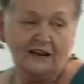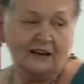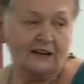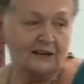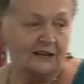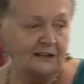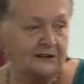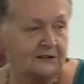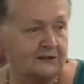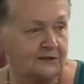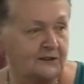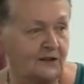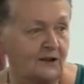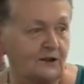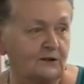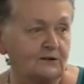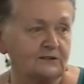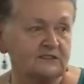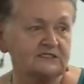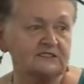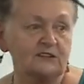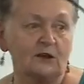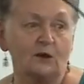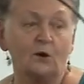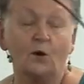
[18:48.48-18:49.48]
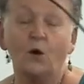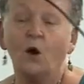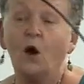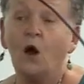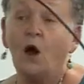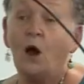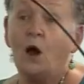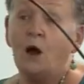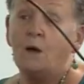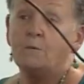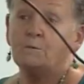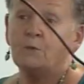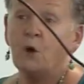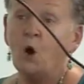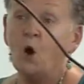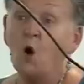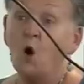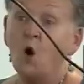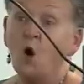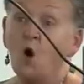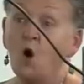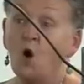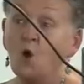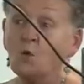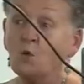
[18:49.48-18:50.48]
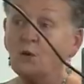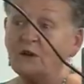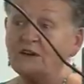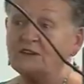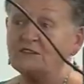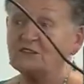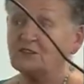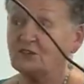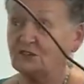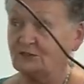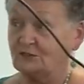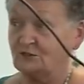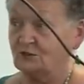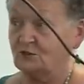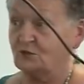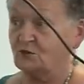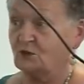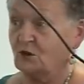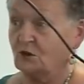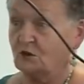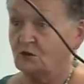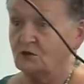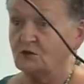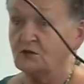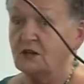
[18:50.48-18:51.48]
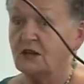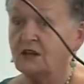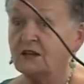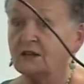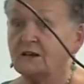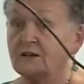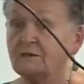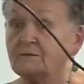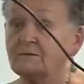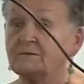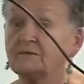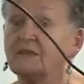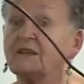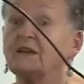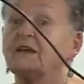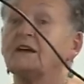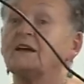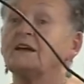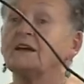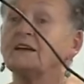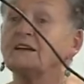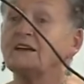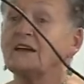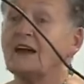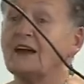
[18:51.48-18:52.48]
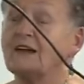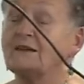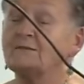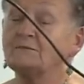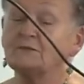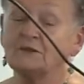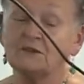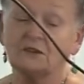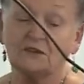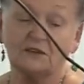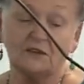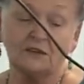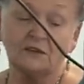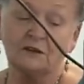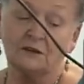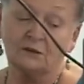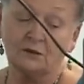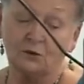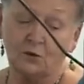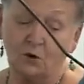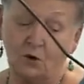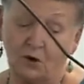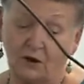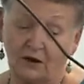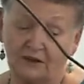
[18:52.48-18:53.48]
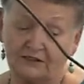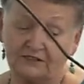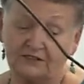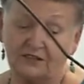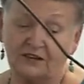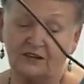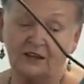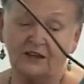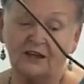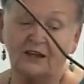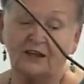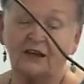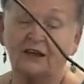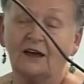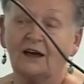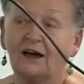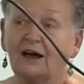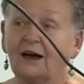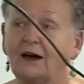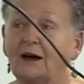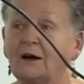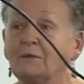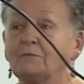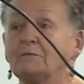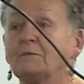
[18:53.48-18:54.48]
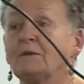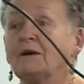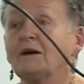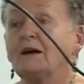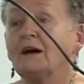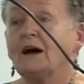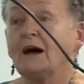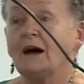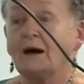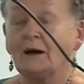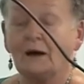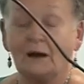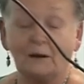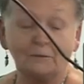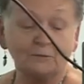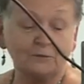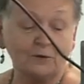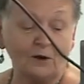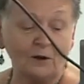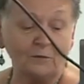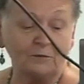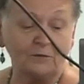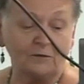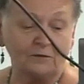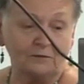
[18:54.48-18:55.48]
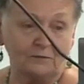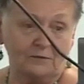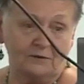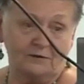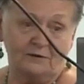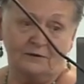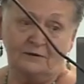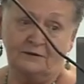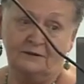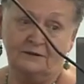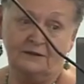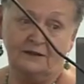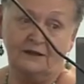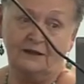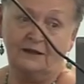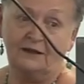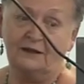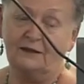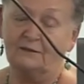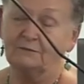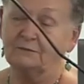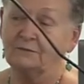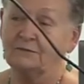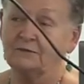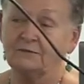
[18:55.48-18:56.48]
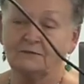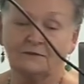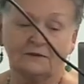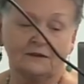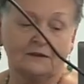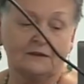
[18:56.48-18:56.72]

let it go. So poor wind control can be quite um, a, a problem. Um,